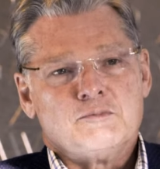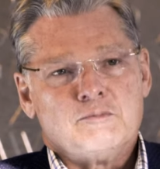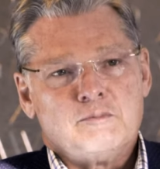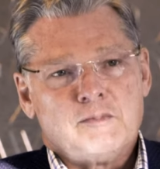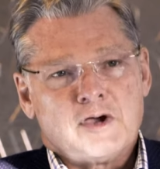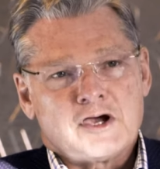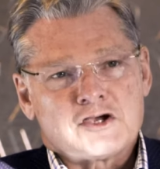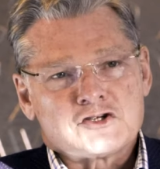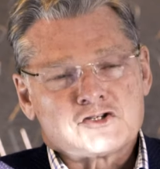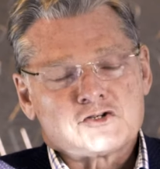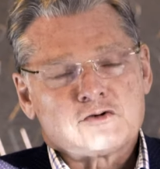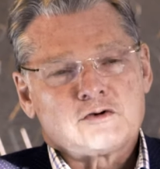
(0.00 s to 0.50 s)

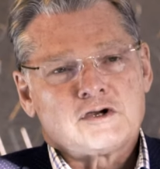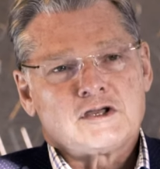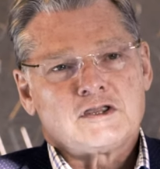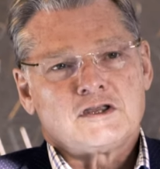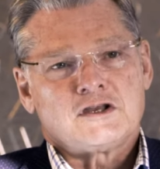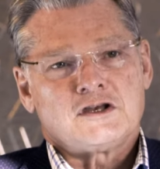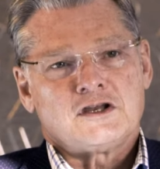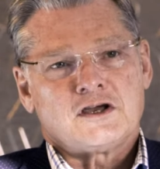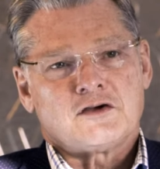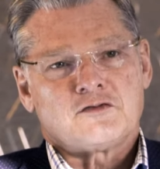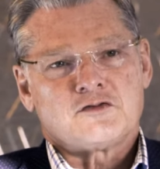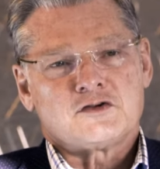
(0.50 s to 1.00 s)
measuring the
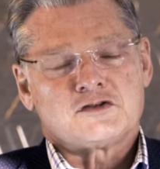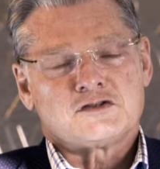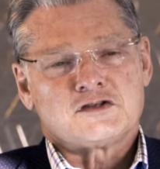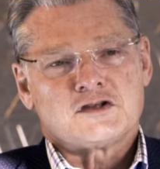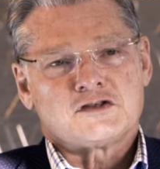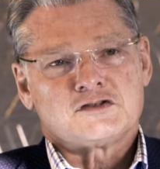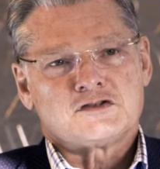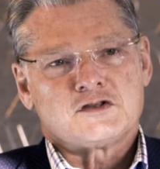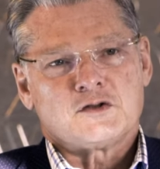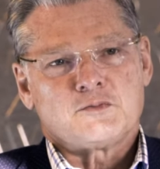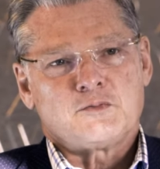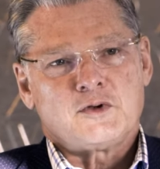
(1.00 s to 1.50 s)

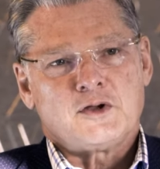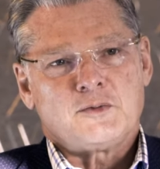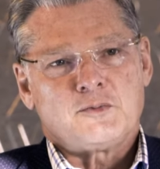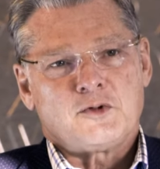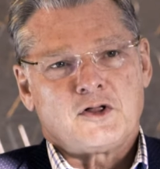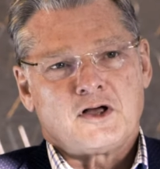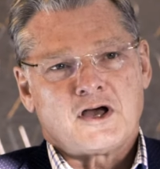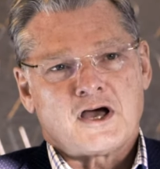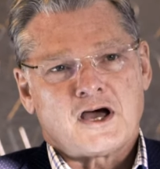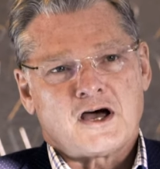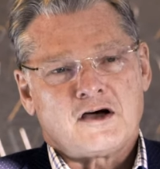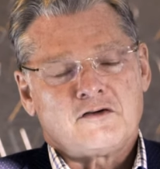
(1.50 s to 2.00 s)
deficits that people
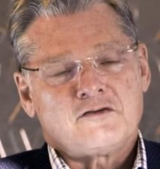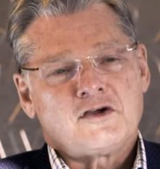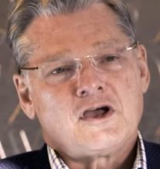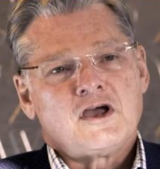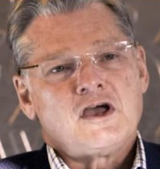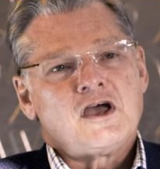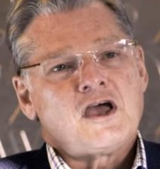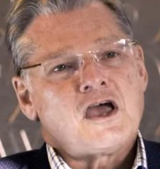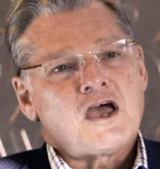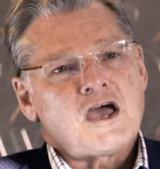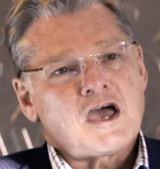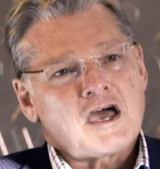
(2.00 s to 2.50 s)
have
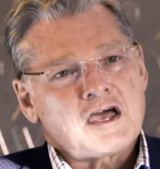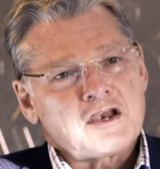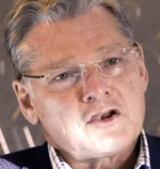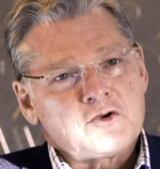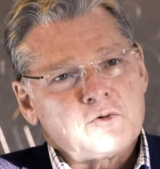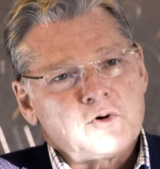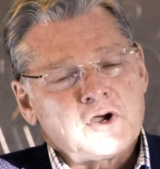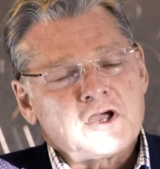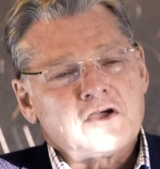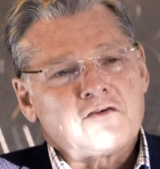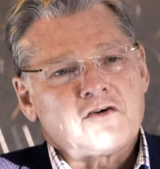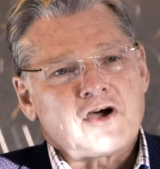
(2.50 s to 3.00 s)
and a
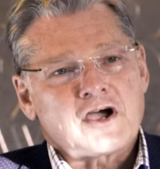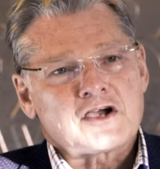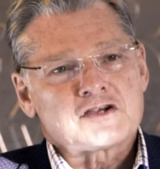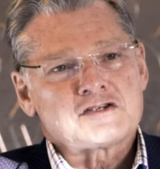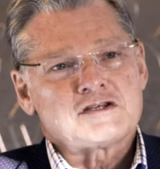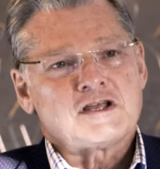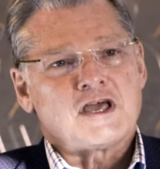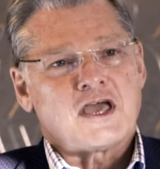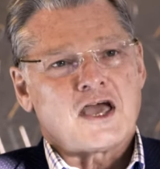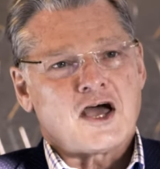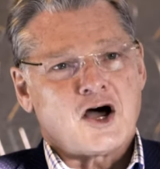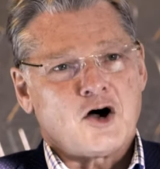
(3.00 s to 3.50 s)
way of
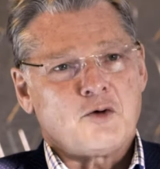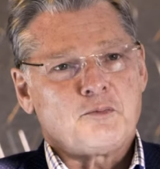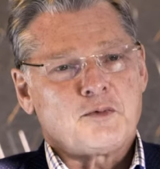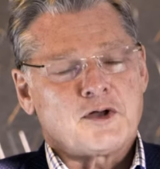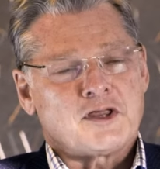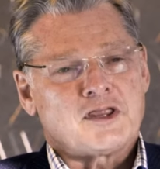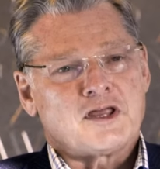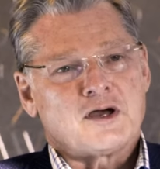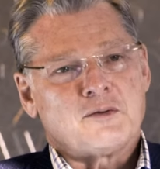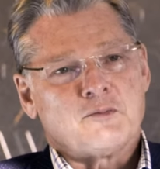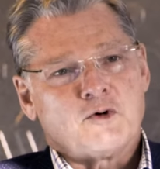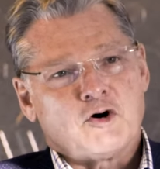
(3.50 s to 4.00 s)
actually
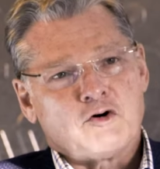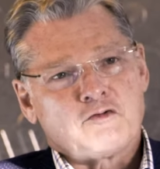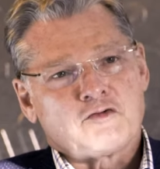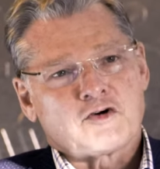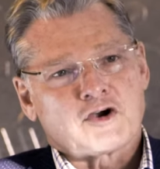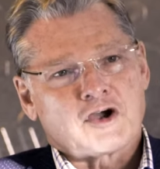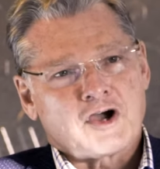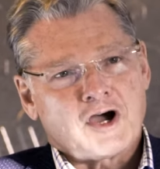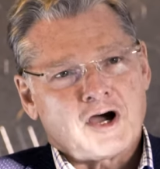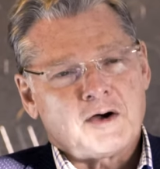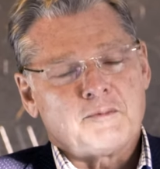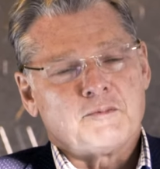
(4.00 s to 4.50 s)
helping them
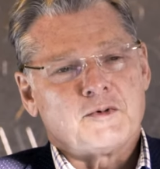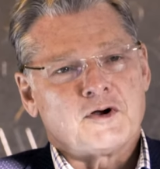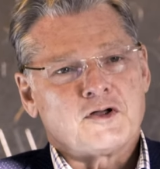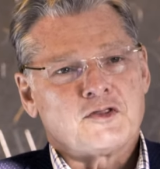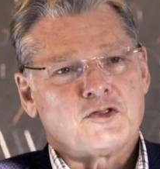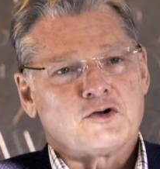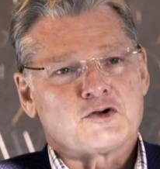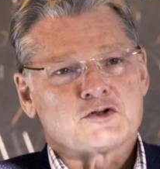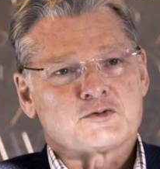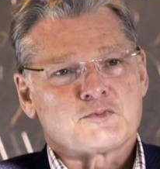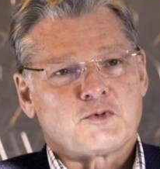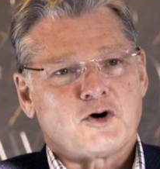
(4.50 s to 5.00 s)
overcome
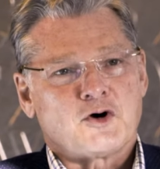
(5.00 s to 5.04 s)
those